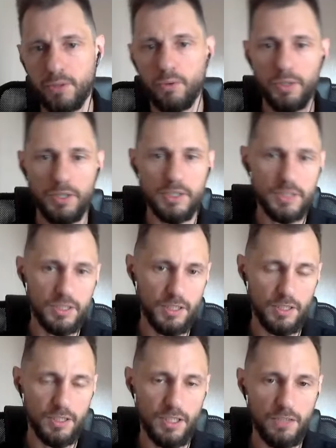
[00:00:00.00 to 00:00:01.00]
or this is
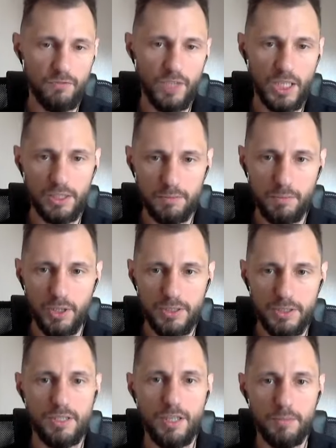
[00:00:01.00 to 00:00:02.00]
an invalid
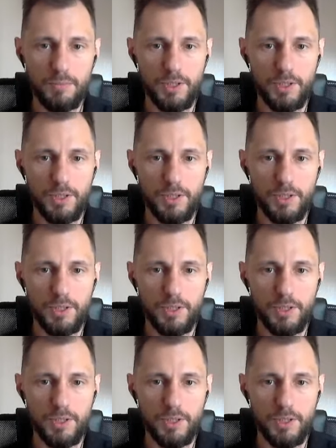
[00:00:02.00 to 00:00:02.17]
policy number,